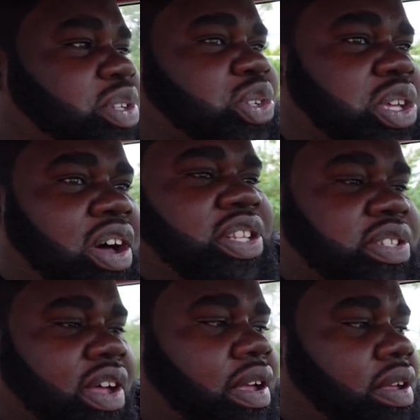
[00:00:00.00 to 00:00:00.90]
show y'all this
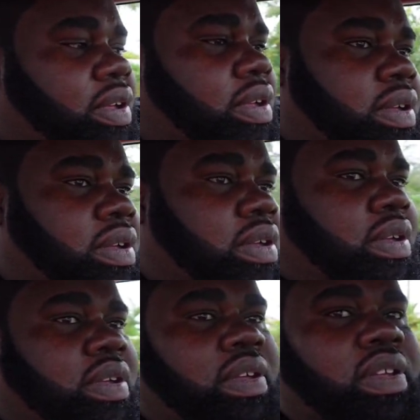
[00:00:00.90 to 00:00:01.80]
car.
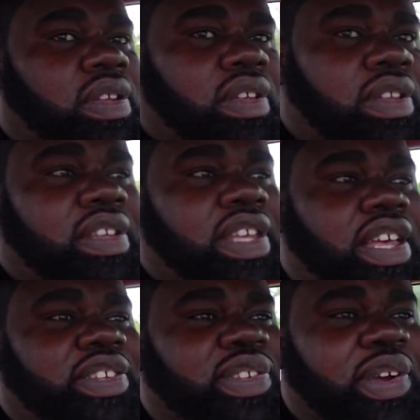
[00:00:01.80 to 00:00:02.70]

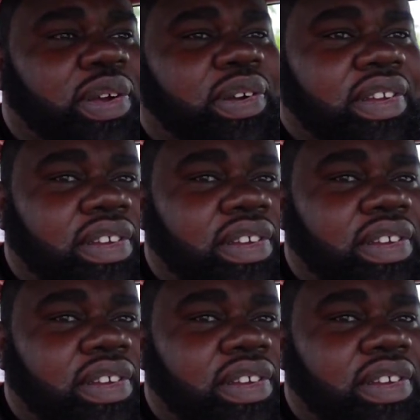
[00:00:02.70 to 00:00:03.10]
Yes, sir.